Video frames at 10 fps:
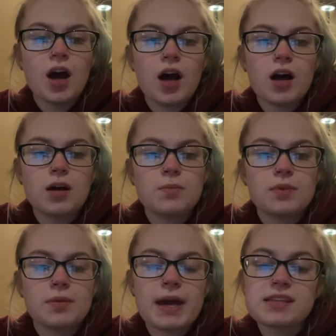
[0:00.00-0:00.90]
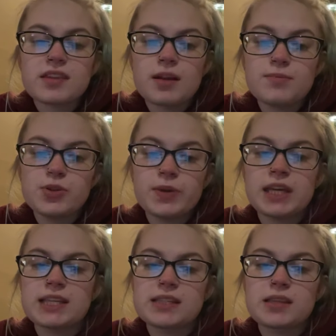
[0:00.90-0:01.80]
The mask that I'm doing
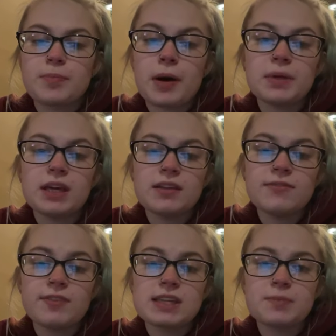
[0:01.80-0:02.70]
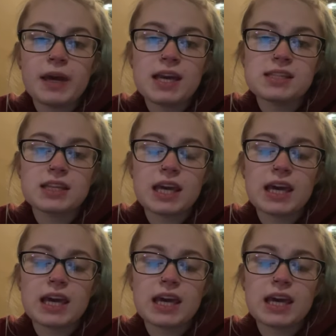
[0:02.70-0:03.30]
is the pumpkin face mask,